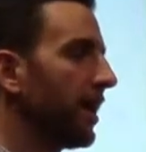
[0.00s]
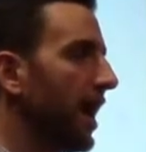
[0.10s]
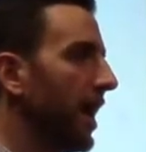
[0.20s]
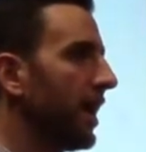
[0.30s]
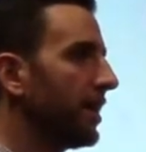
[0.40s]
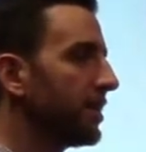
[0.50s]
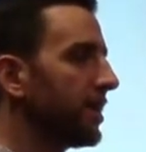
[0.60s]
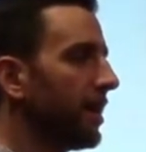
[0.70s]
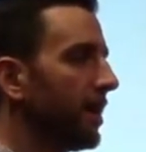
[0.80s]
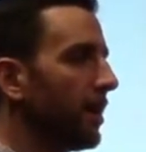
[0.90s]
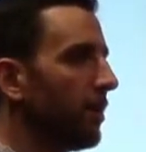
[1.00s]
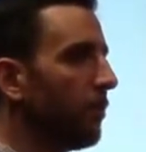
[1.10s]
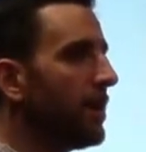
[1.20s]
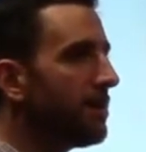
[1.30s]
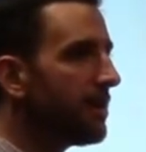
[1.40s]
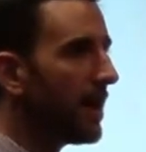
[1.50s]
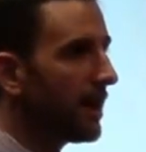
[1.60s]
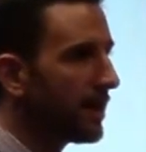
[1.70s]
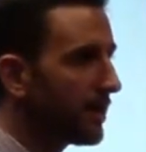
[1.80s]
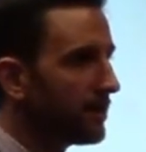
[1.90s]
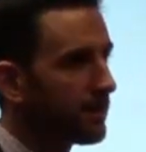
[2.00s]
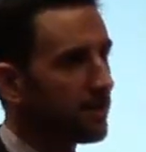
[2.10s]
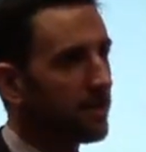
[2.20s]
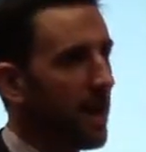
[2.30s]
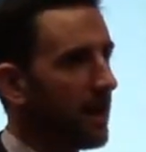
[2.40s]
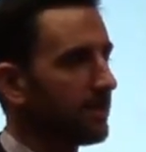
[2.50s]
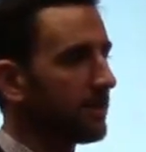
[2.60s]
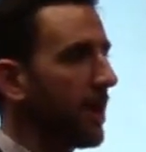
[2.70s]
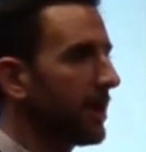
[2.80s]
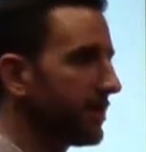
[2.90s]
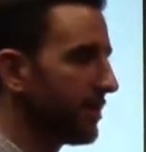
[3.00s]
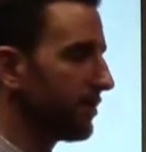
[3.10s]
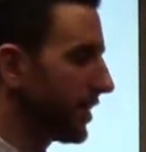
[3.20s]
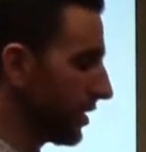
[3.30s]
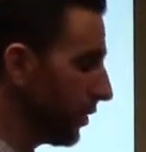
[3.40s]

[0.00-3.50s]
And we think, and this is not scientific,